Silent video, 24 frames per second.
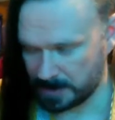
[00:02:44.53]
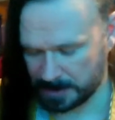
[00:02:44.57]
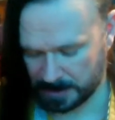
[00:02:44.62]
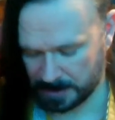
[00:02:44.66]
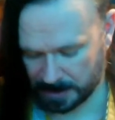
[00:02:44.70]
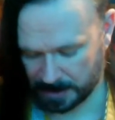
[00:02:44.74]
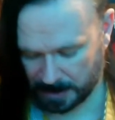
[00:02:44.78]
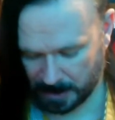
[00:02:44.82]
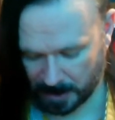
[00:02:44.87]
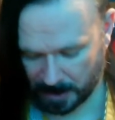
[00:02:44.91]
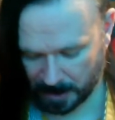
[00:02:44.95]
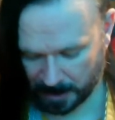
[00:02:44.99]

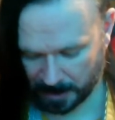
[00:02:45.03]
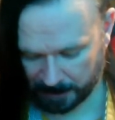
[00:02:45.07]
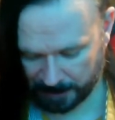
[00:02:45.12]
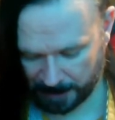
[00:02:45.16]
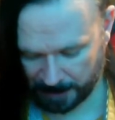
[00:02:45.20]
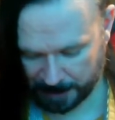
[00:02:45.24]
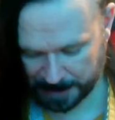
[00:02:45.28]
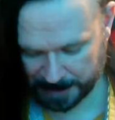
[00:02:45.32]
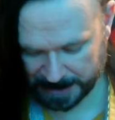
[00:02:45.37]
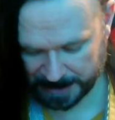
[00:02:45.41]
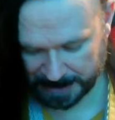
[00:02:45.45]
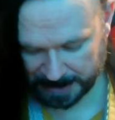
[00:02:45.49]
The card
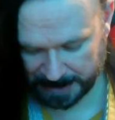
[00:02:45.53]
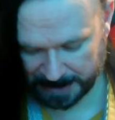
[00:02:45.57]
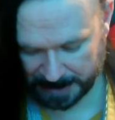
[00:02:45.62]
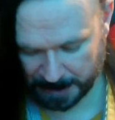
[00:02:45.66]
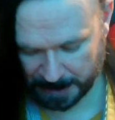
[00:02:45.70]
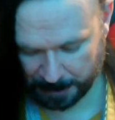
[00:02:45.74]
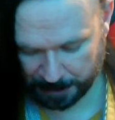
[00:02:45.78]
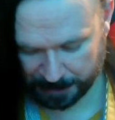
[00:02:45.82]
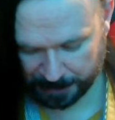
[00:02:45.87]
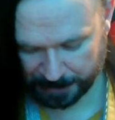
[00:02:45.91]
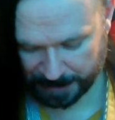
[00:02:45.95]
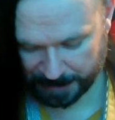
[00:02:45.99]
representing the
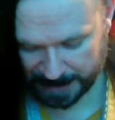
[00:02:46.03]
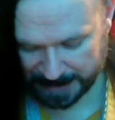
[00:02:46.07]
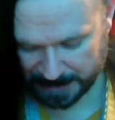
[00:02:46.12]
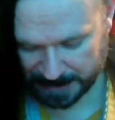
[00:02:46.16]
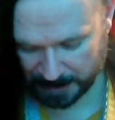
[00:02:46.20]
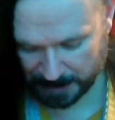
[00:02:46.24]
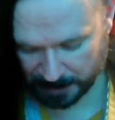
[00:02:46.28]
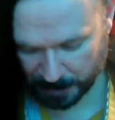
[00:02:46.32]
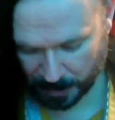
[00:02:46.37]
present